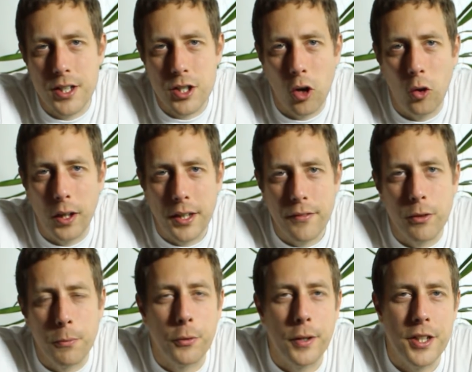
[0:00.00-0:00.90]
It's Ollie
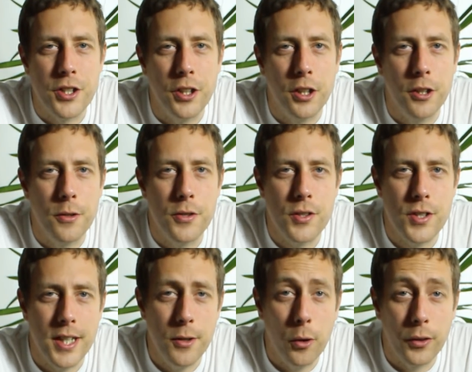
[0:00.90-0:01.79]
from Green Tea Guru.
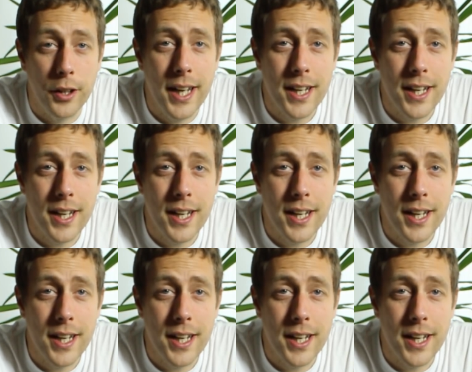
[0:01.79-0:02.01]
See you on the